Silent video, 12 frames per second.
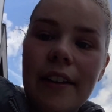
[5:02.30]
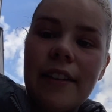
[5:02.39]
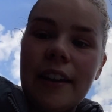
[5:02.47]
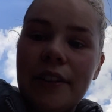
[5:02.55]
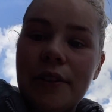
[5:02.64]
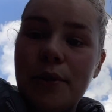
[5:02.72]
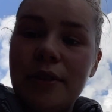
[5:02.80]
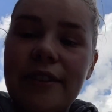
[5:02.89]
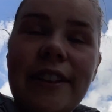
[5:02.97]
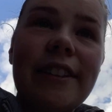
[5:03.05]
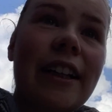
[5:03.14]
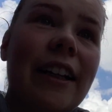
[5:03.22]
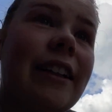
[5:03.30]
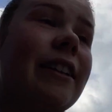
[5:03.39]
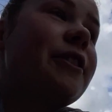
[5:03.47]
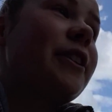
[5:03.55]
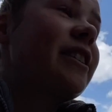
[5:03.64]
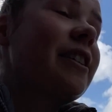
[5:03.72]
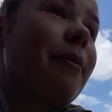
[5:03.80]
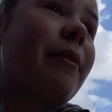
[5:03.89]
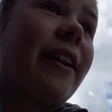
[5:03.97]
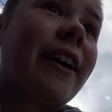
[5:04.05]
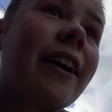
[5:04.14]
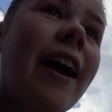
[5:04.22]
The endorphins are clearly doing
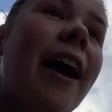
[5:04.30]
something.